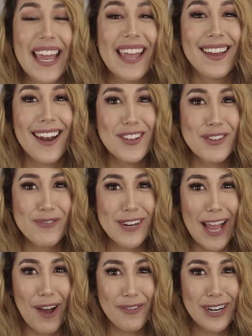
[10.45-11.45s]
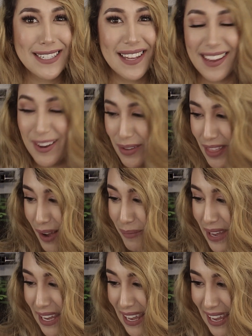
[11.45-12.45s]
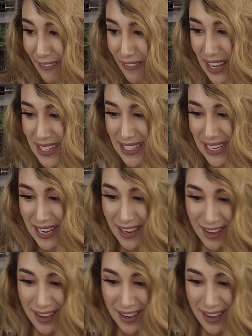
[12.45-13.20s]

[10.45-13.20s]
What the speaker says: Okay, can I just freak out for a second without making it feisty?